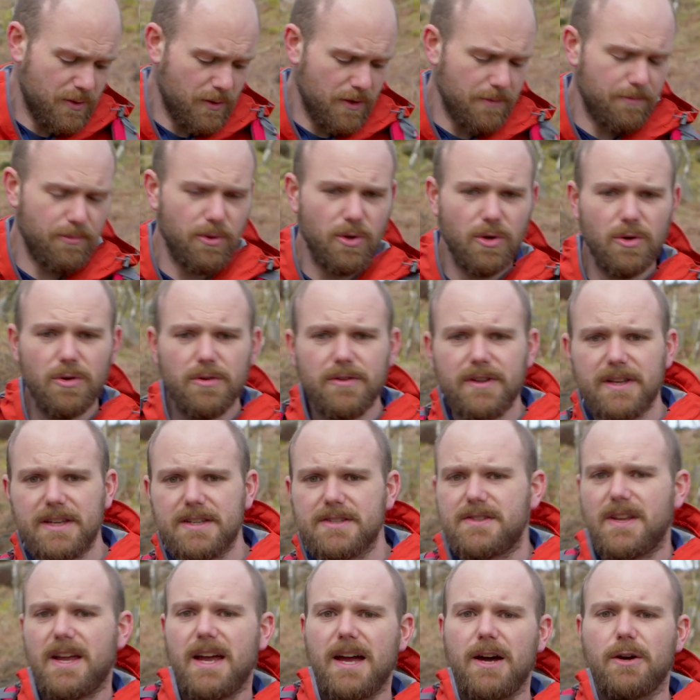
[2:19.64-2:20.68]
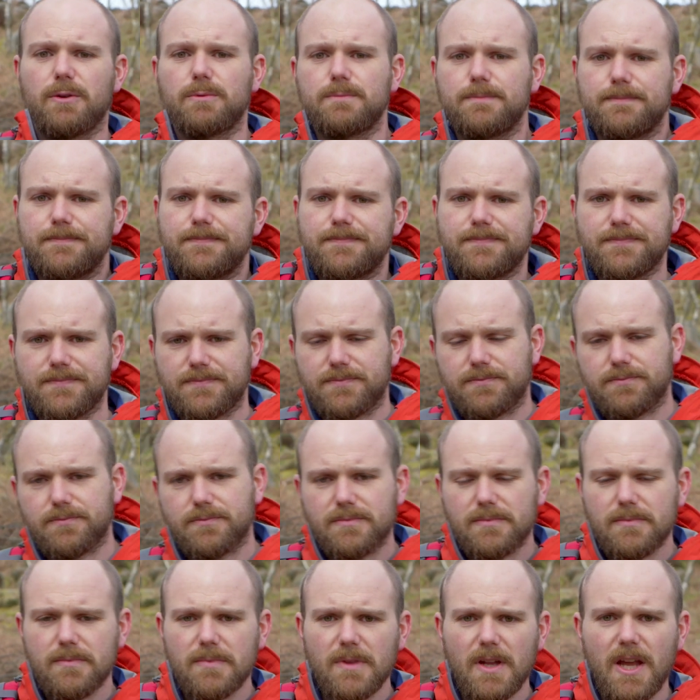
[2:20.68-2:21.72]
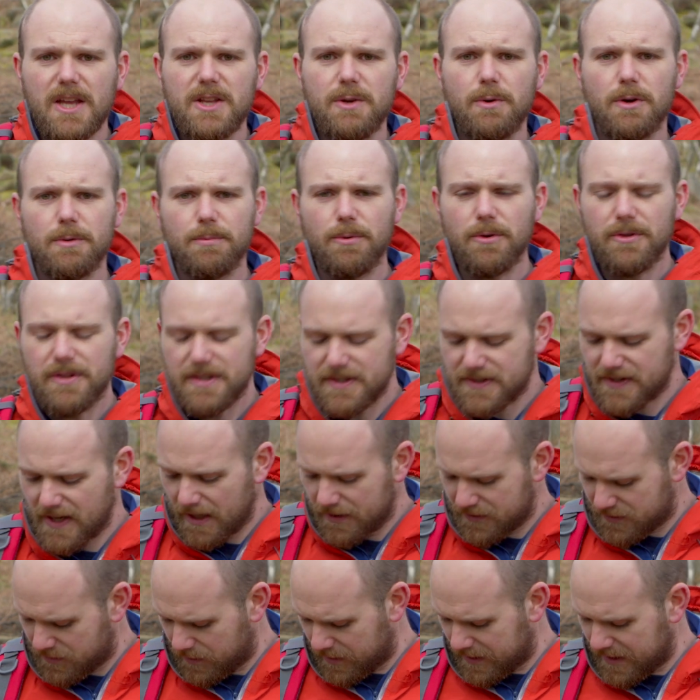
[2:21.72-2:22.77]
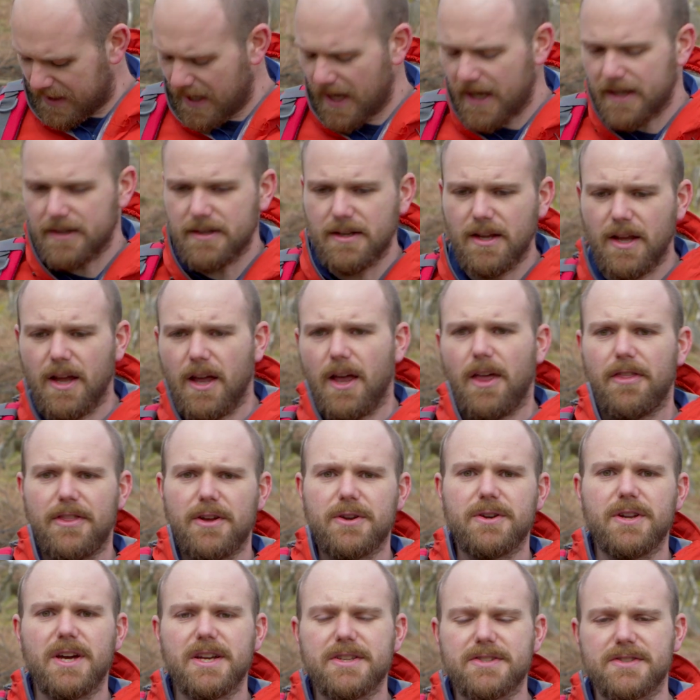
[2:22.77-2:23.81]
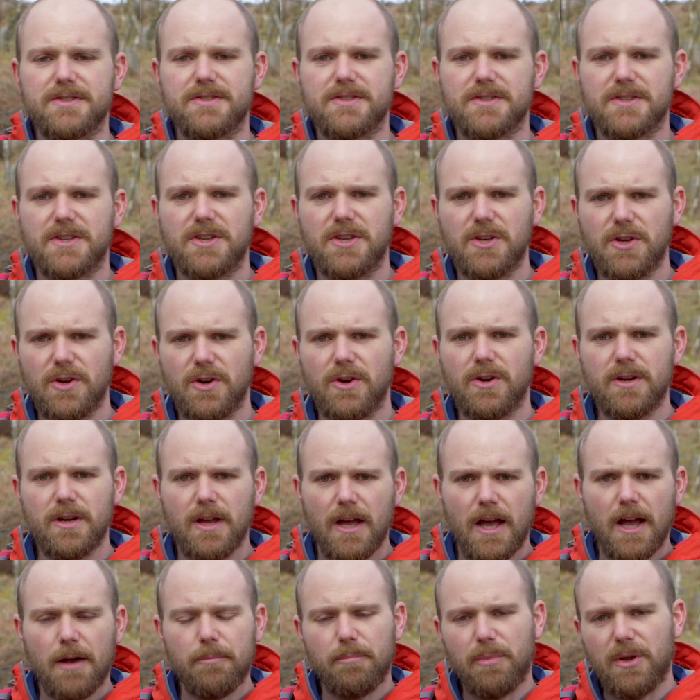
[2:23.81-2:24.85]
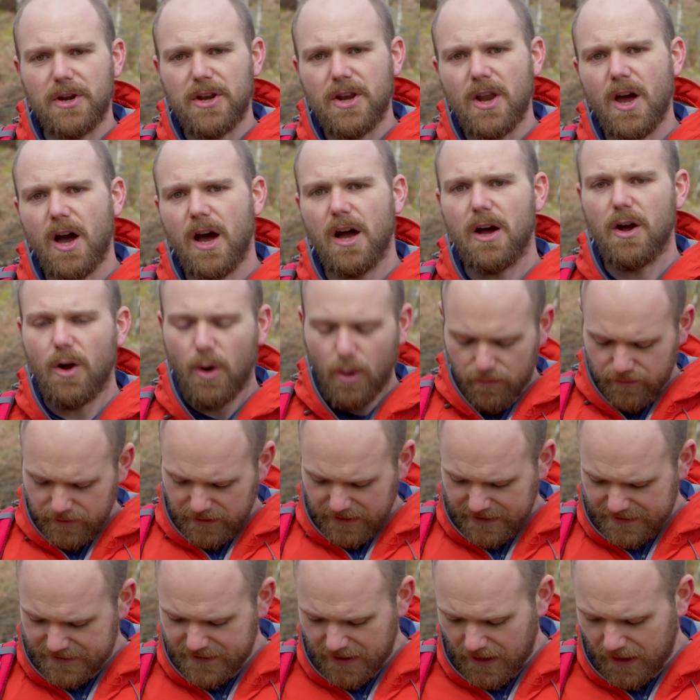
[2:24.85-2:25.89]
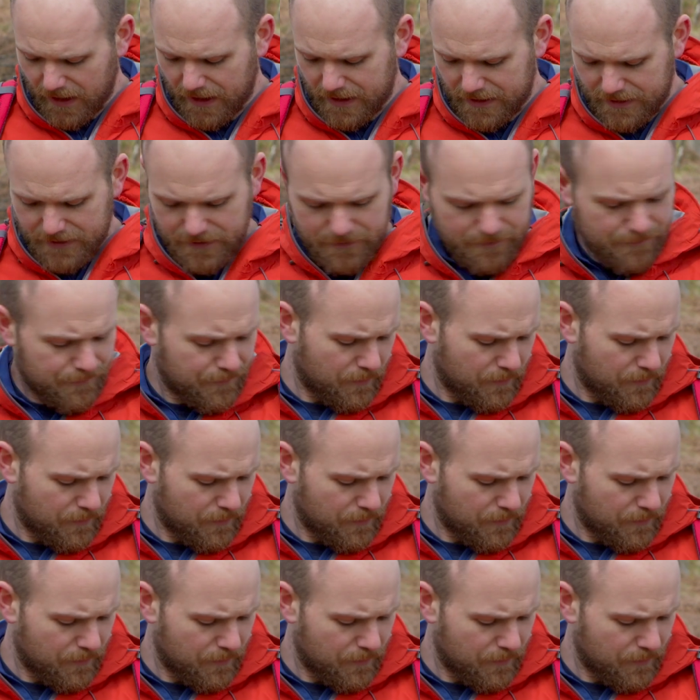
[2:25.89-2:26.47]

You want to pull these down. You want to pull these down so again, they're nice and secure, but not overly tight.